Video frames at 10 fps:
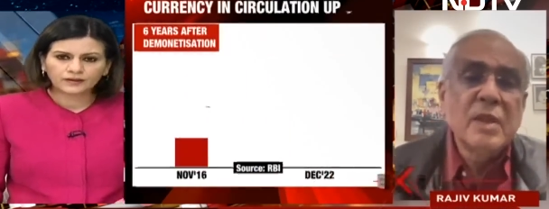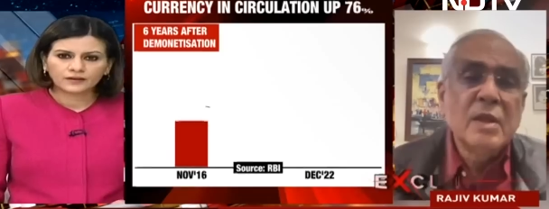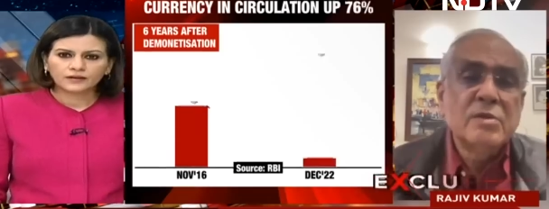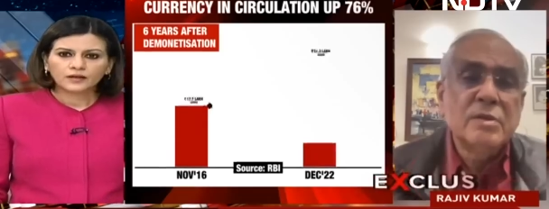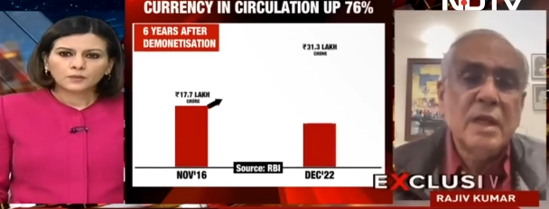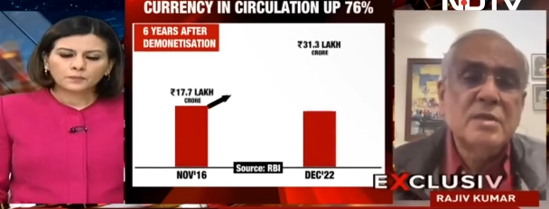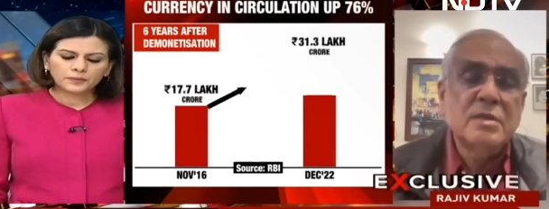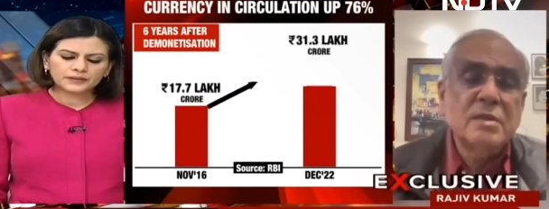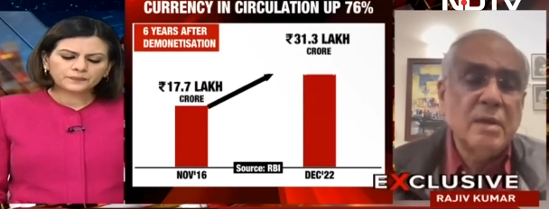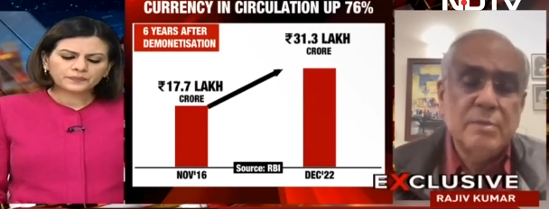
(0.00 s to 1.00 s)
Speaker 1: So
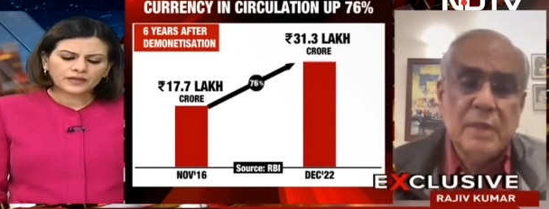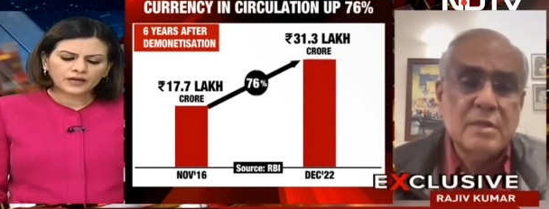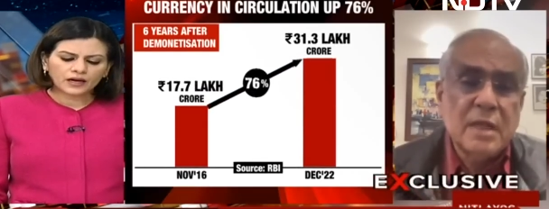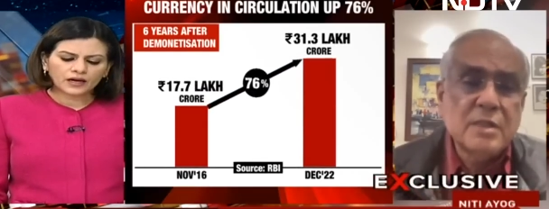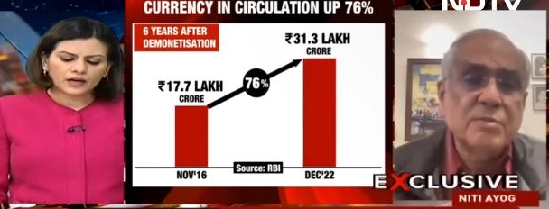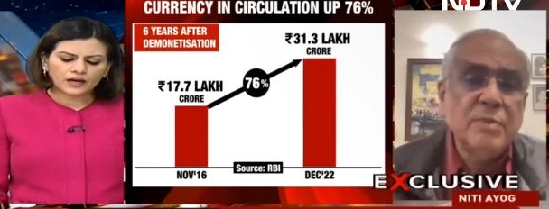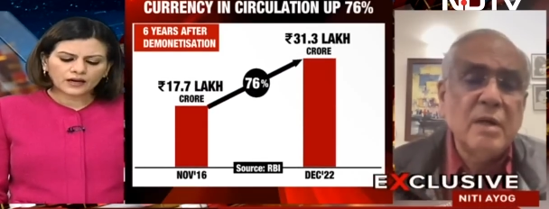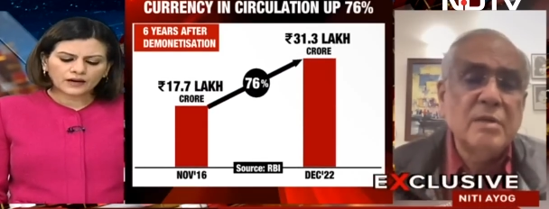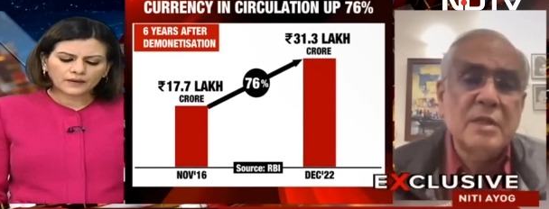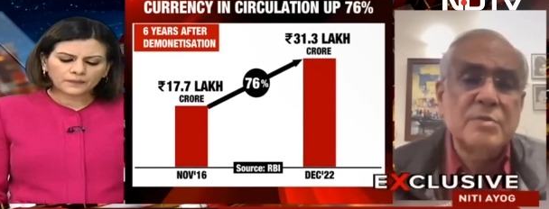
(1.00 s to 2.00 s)
that's
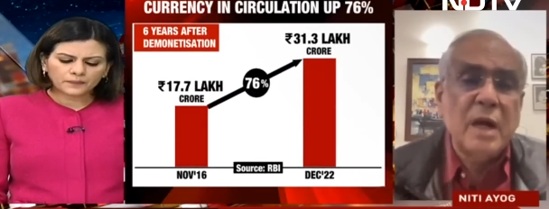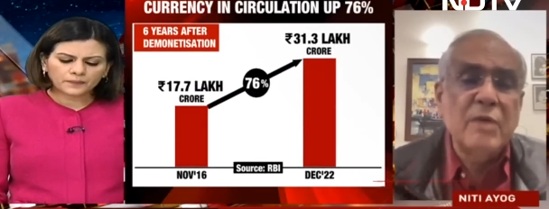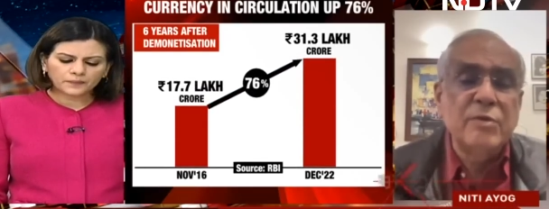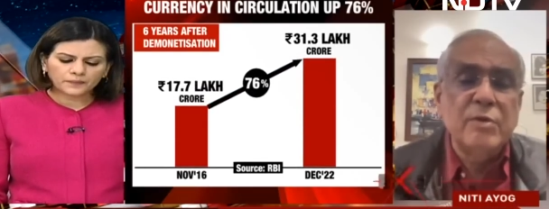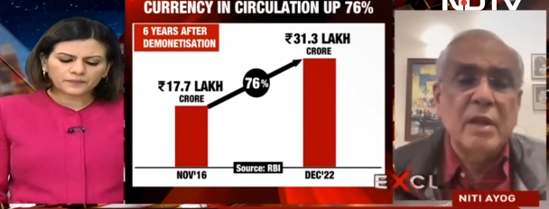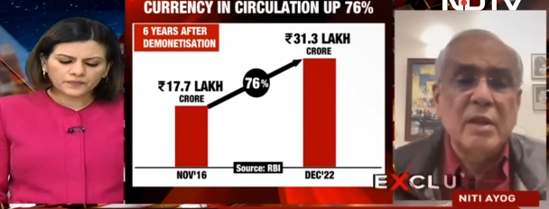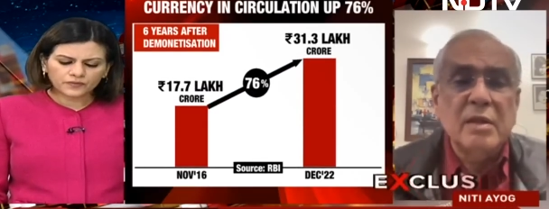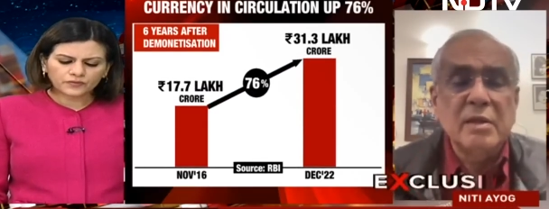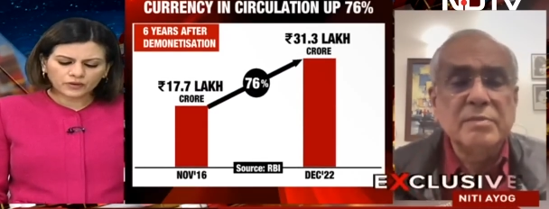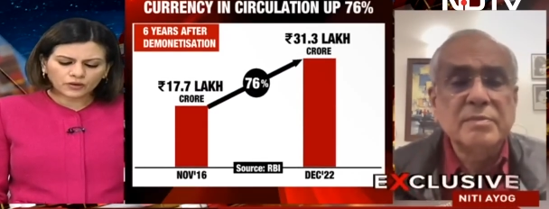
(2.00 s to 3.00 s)
that's my view, I think.
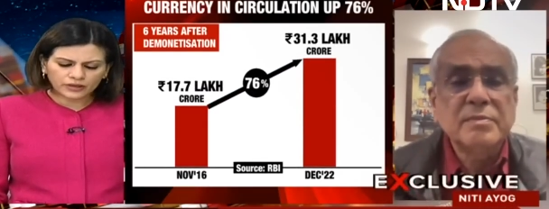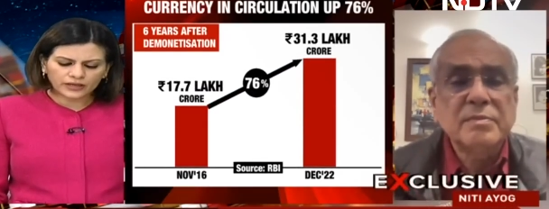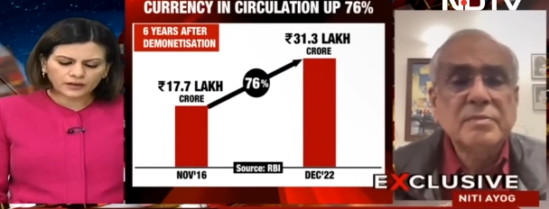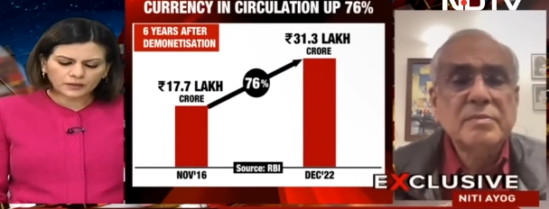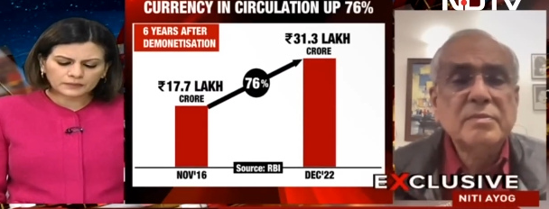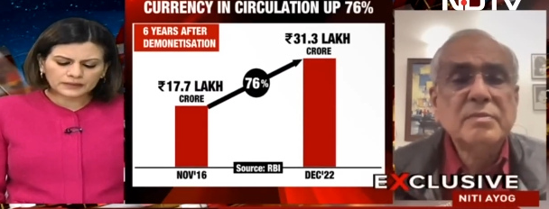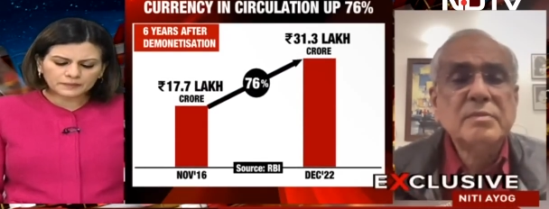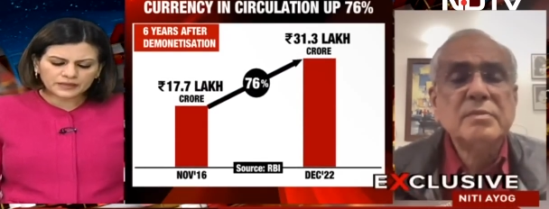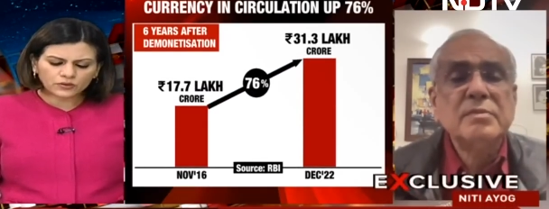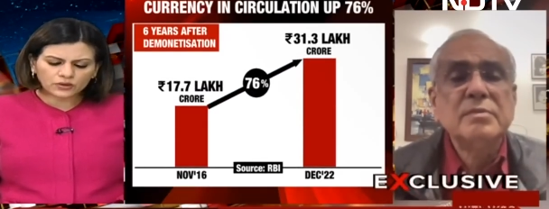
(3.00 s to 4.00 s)
Yeah.
Speaker 2: Okay,
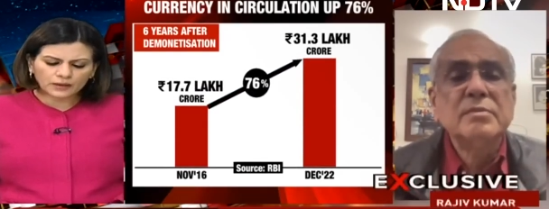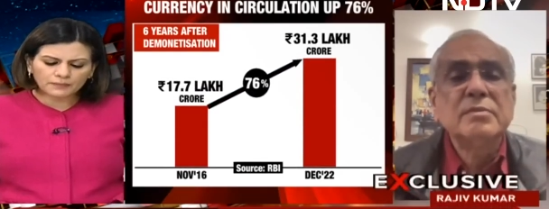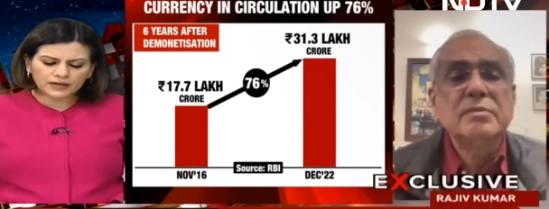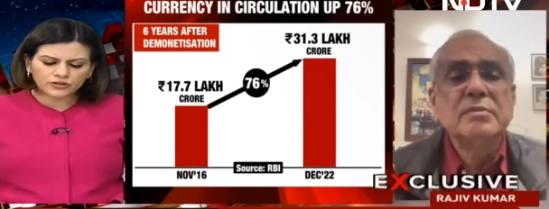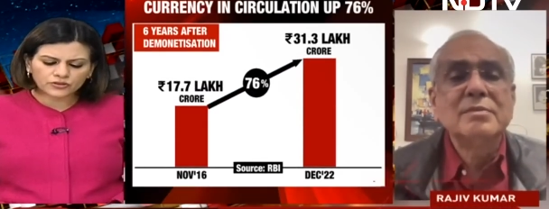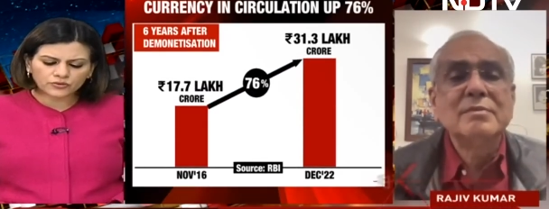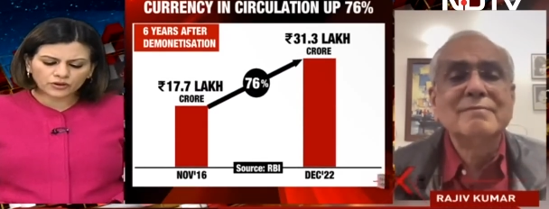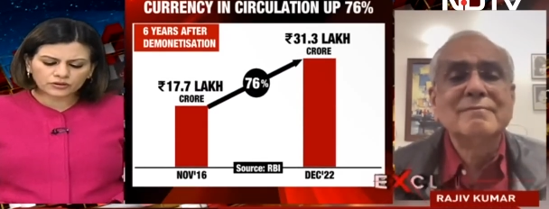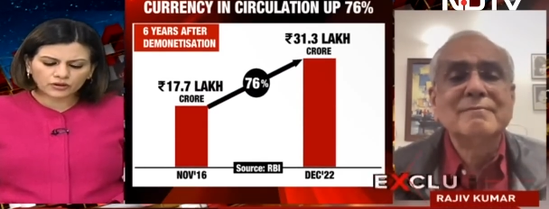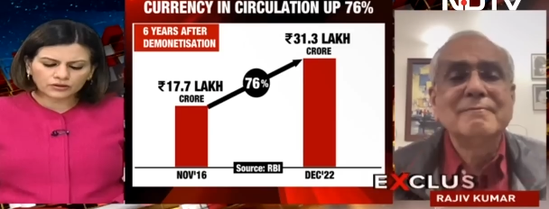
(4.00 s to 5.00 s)
let me though come back to you
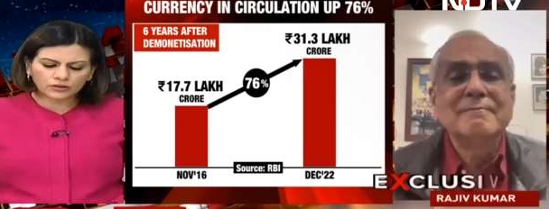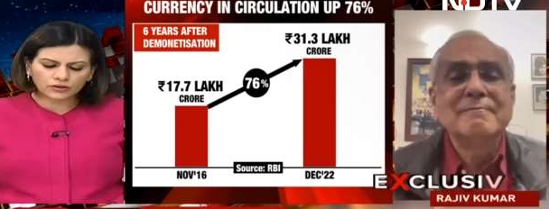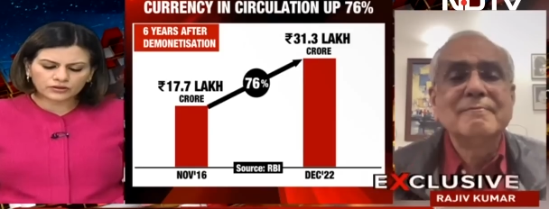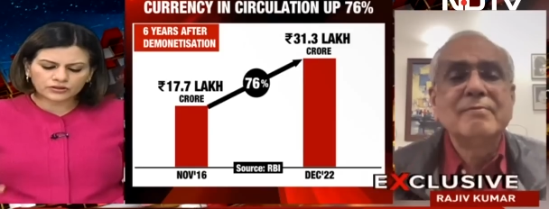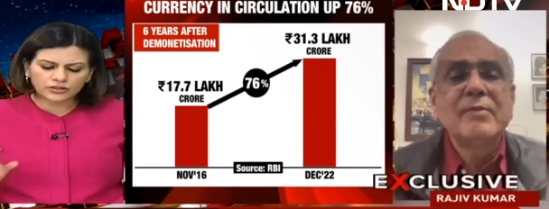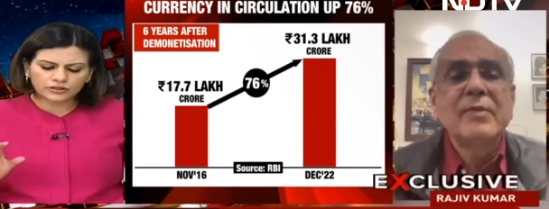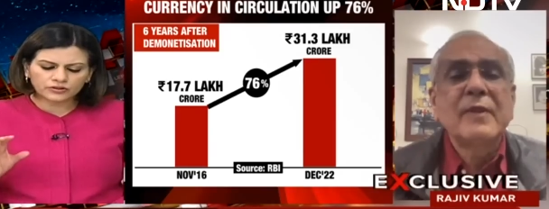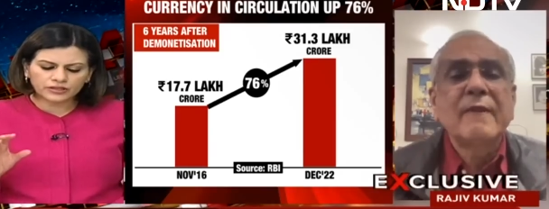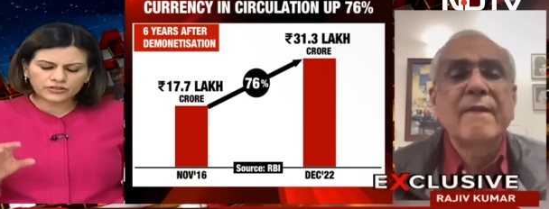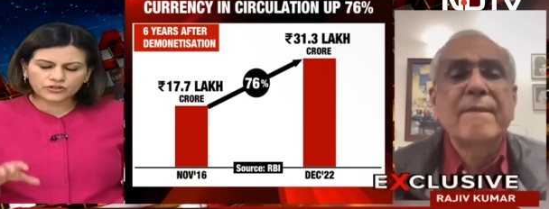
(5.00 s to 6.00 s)
on the
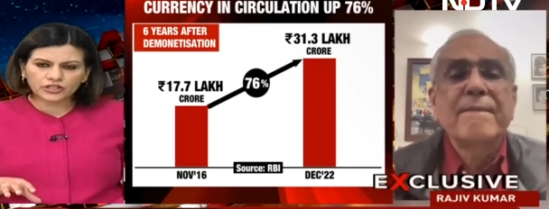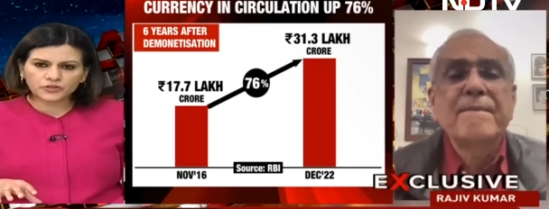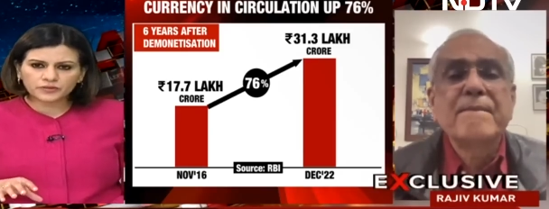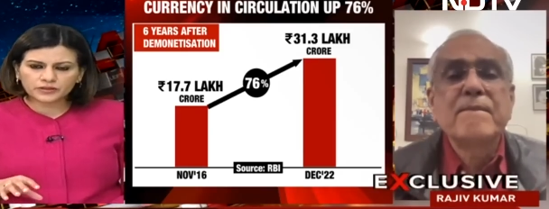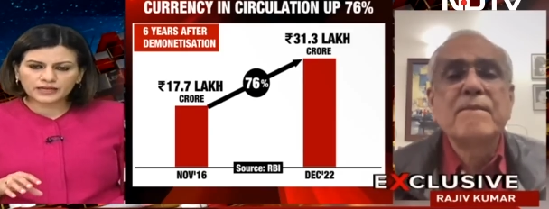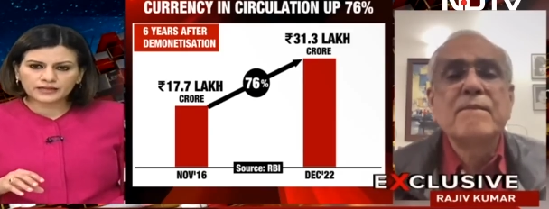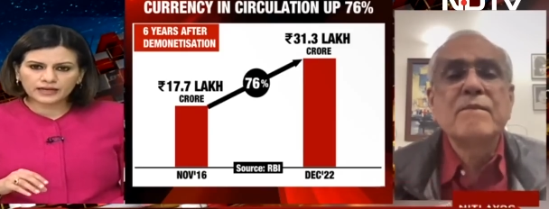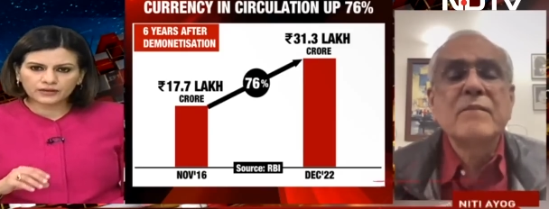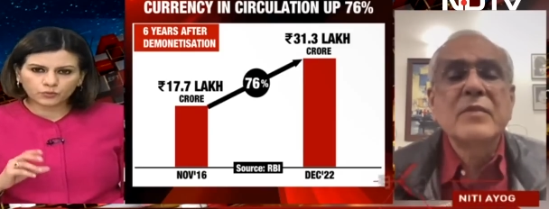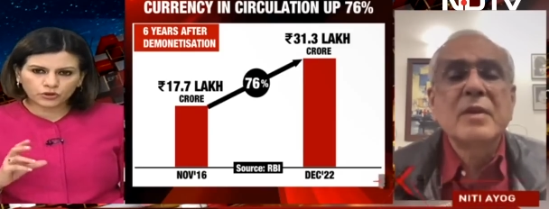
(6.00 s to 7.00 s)
today's judgment
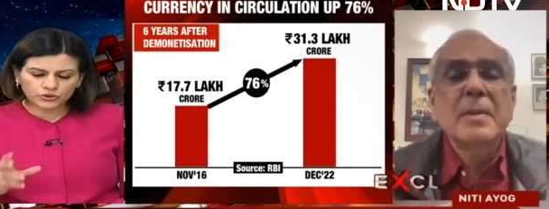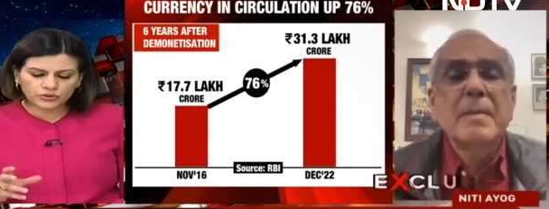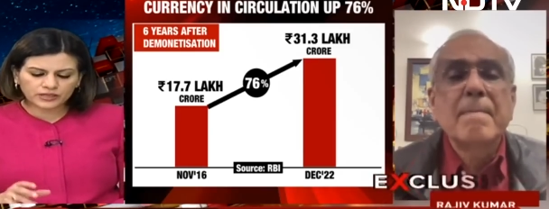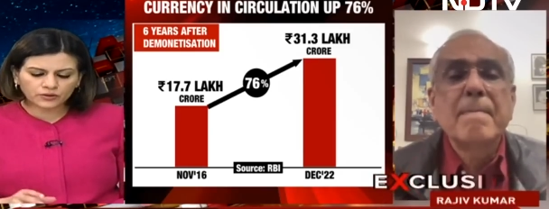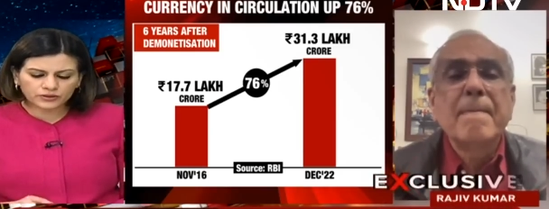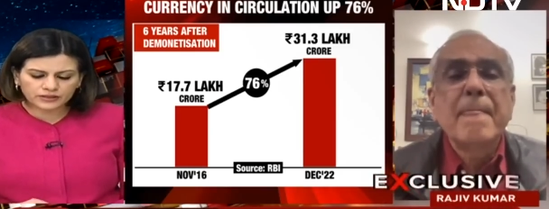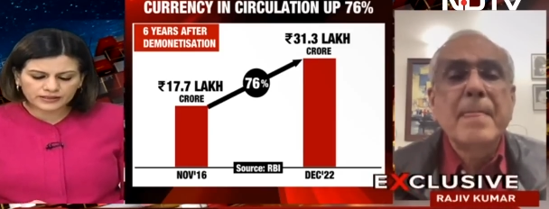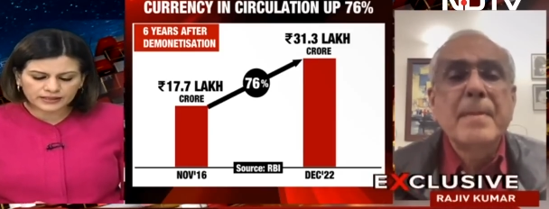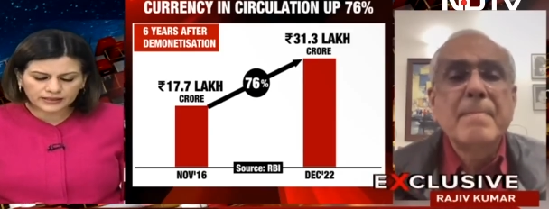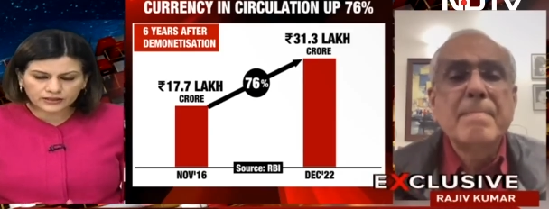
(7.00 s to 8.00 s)
and what you said on the
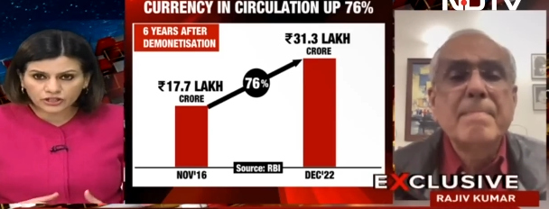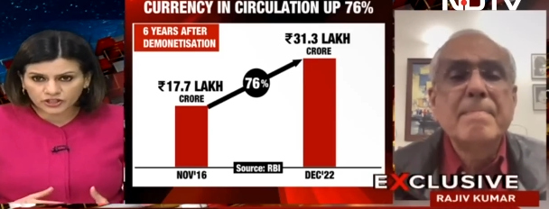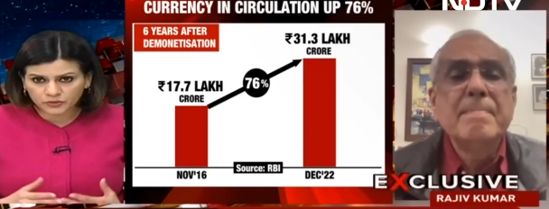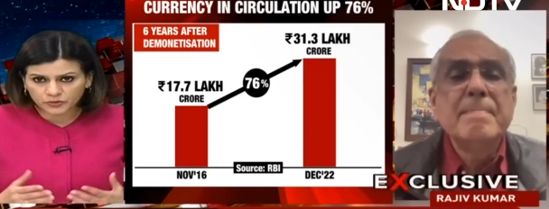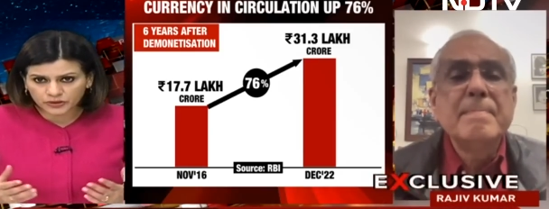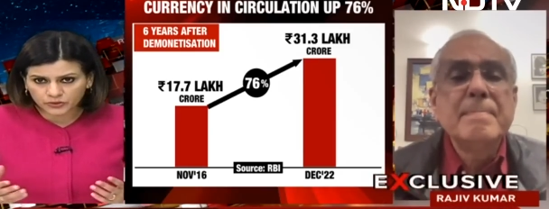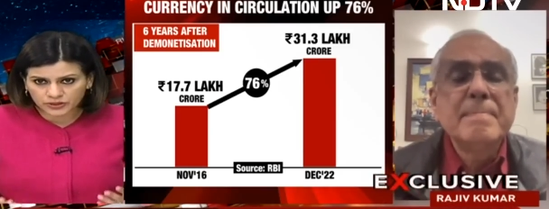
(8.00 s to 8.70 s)
dissenting judgment, where